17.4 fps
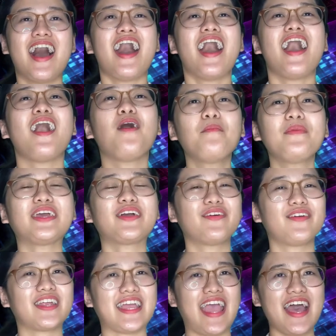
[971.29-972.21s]
How many
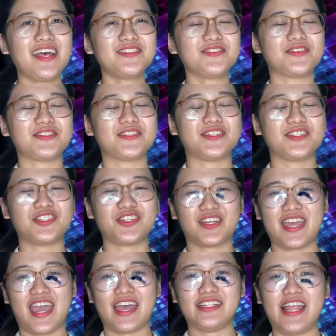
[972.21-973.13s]
correct answers did you
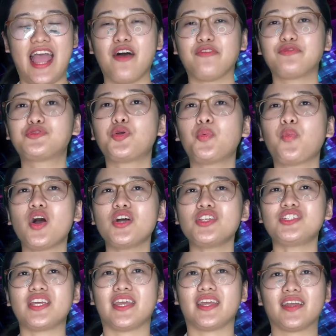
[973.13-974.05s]
get after
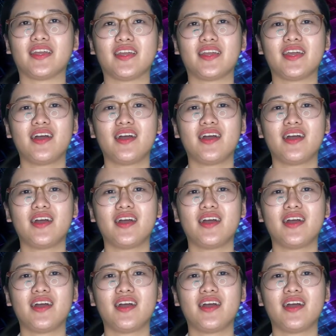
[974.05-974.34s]
watching?